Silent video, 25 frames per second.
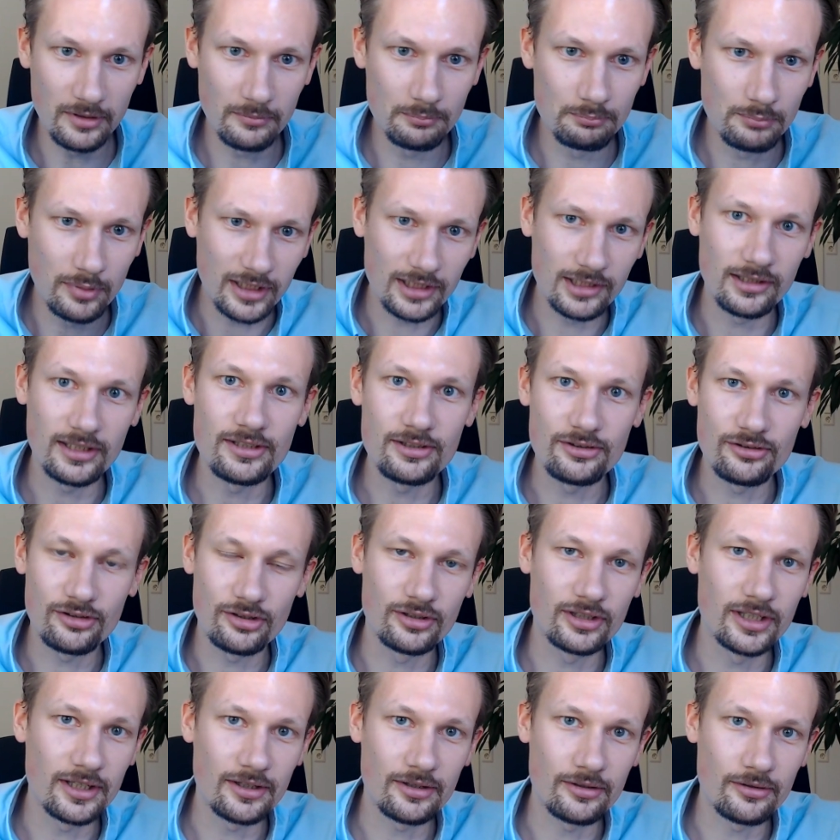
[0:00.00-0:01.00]
bundling
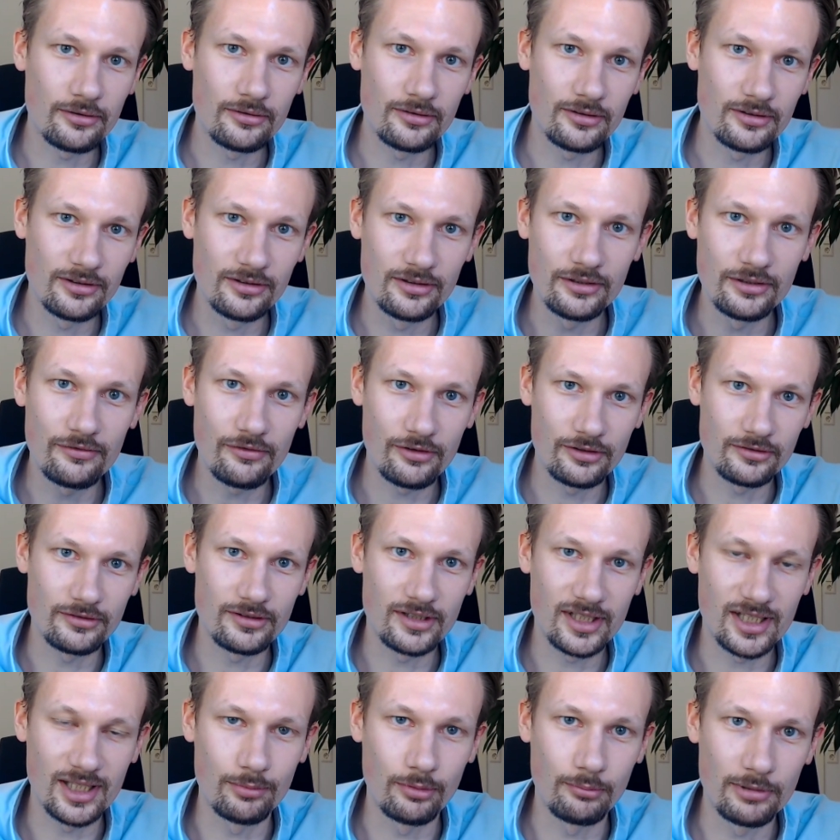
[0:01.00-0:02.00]
together different
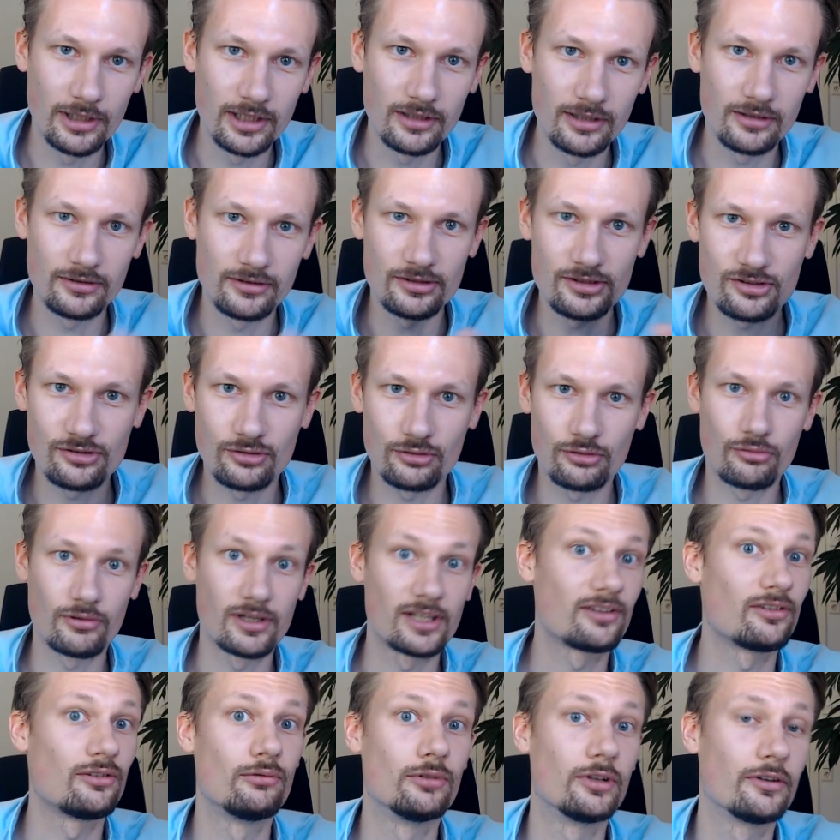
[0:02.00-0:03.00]
capabilities to
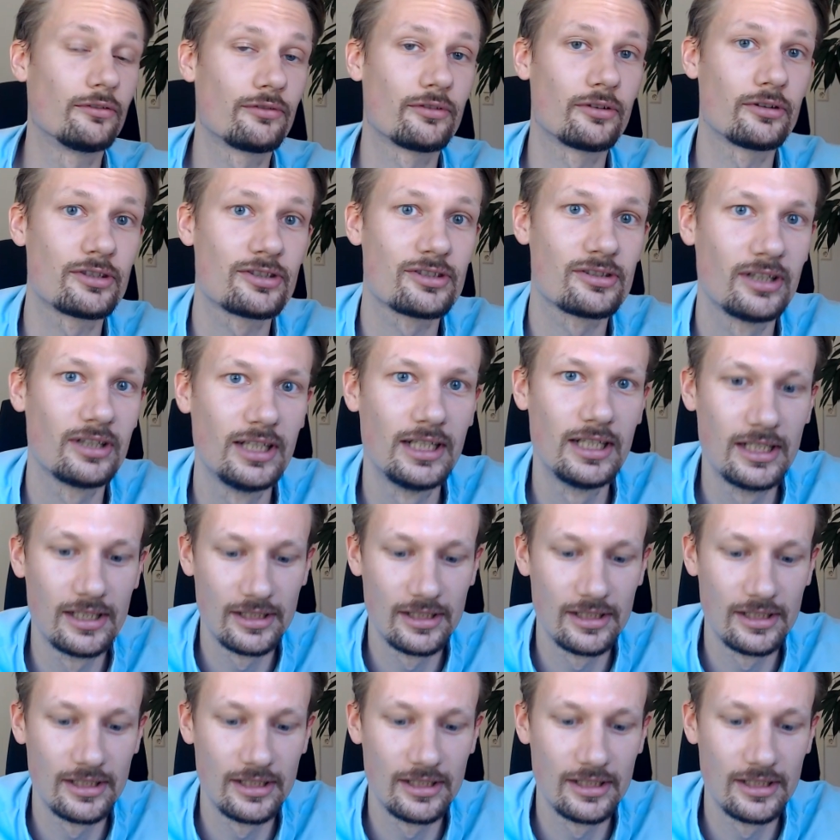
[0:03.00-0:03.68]
create new offers.